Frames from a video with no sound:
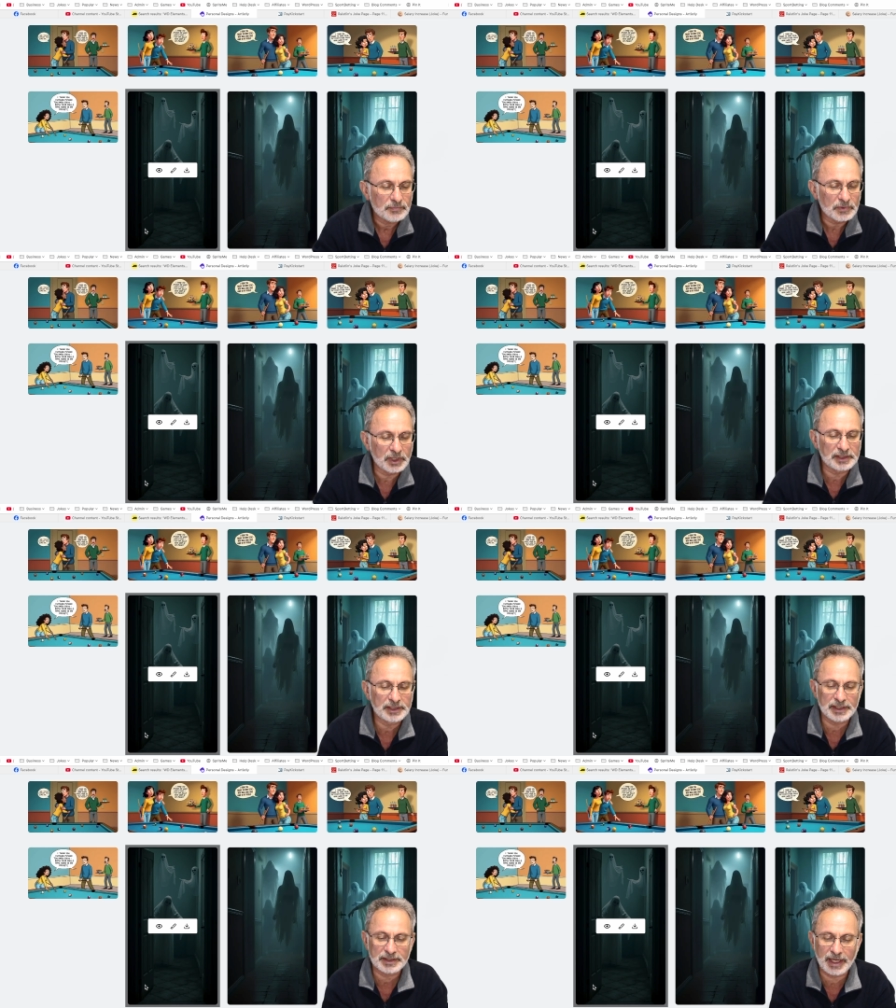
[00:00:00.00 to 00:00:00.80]
You can
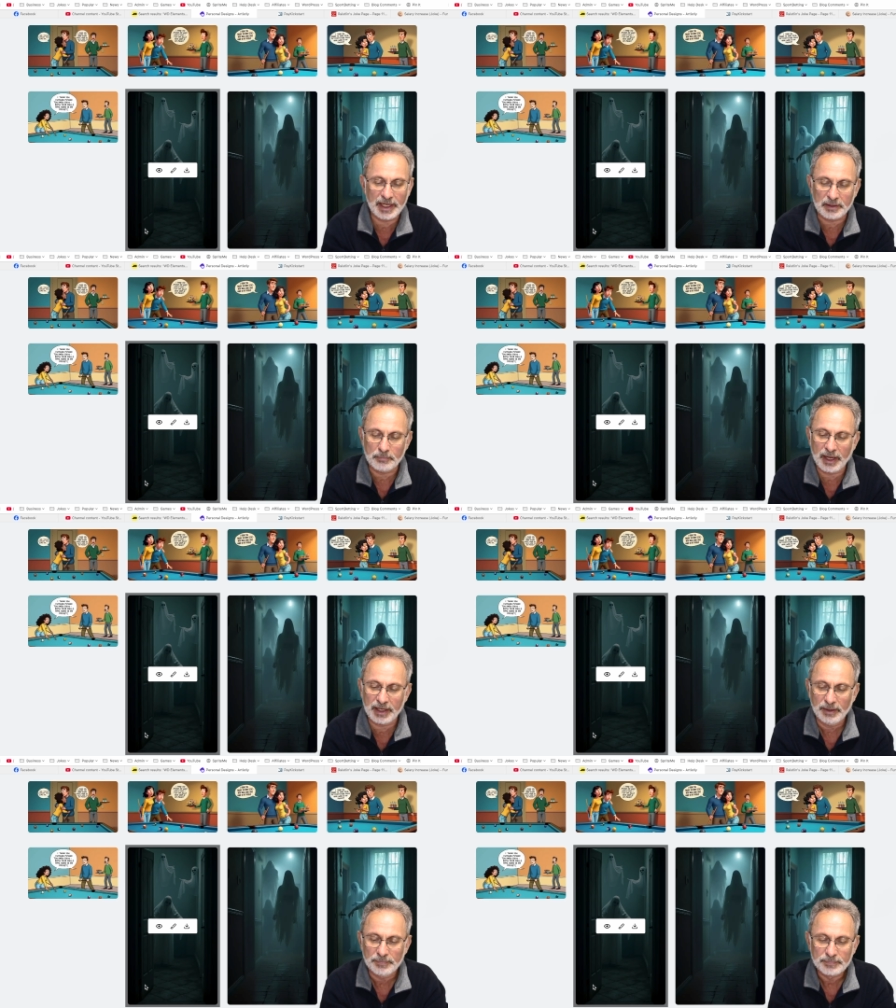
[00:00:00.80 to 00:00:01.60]
see it's getting
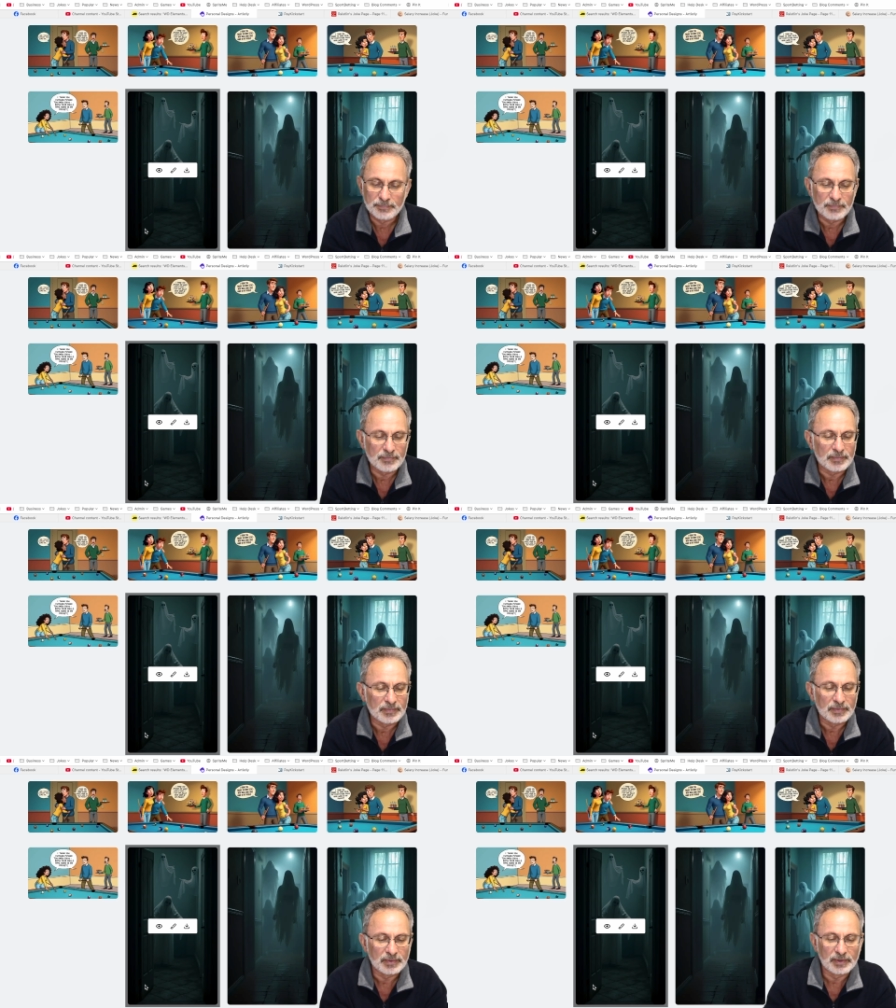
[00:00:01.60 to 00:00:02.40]
better,
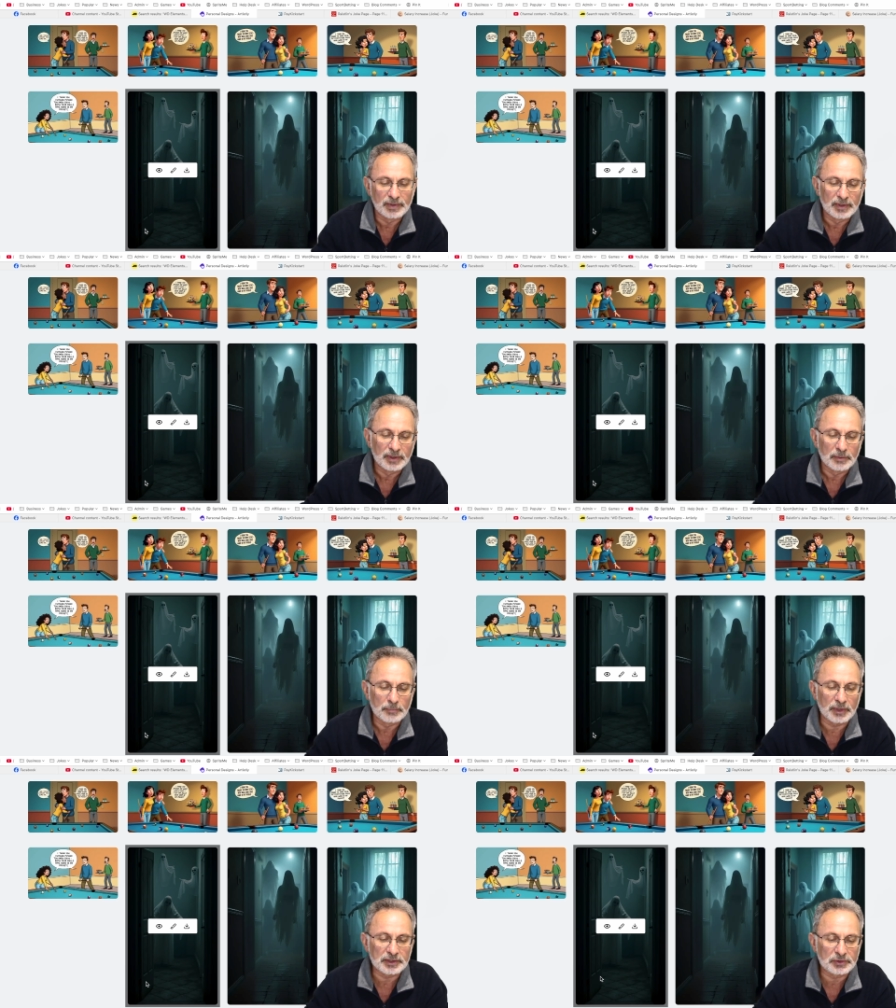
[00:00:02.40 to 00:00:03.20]

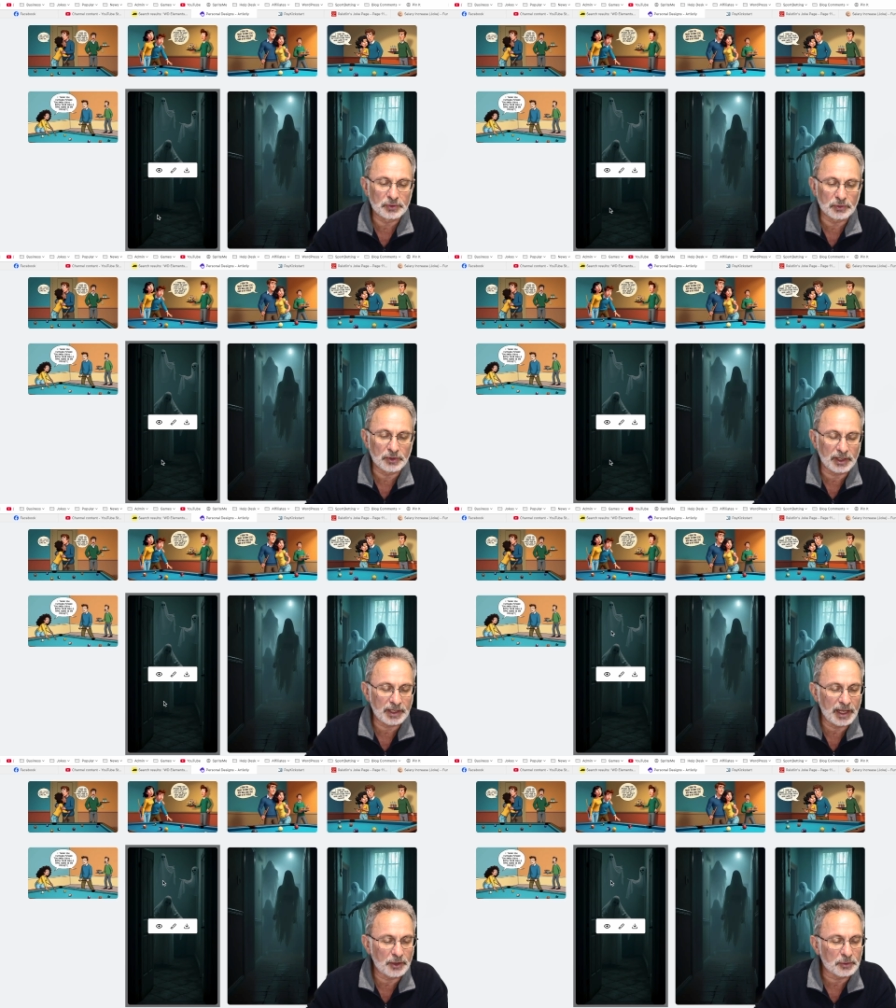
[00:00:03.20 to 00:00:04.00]
but still not
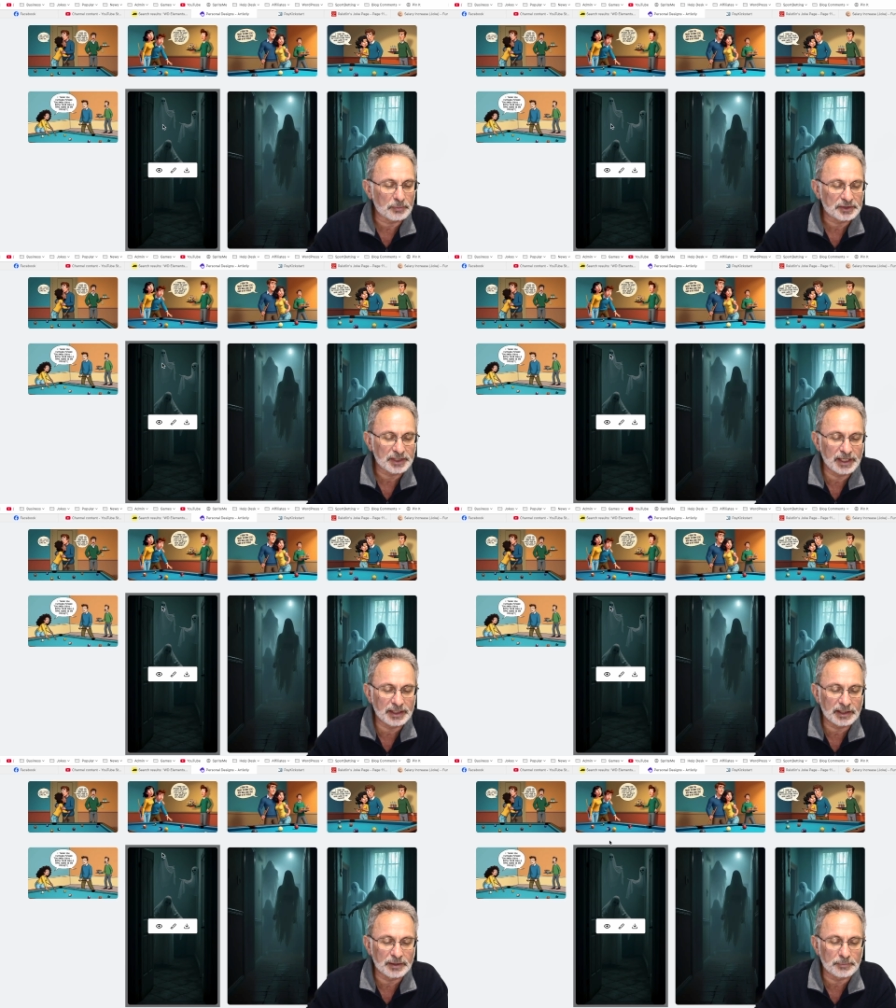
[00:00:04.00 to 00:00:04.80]
100%
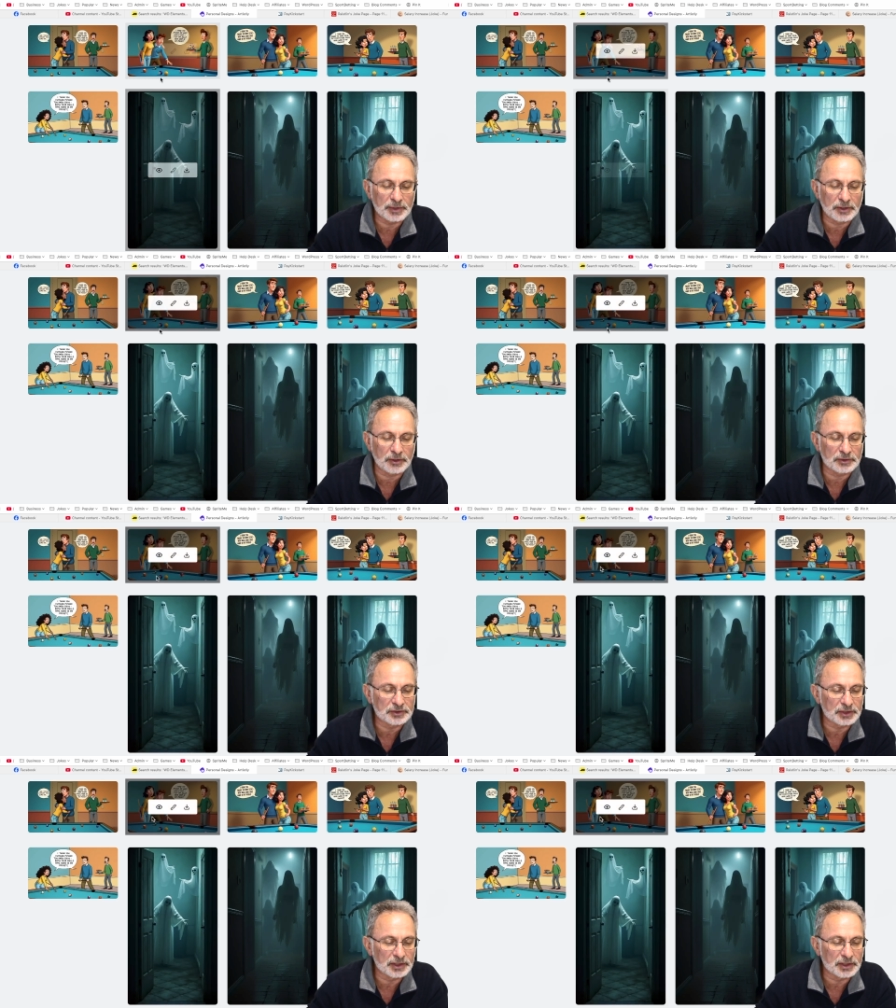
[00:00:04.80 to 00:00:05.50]
because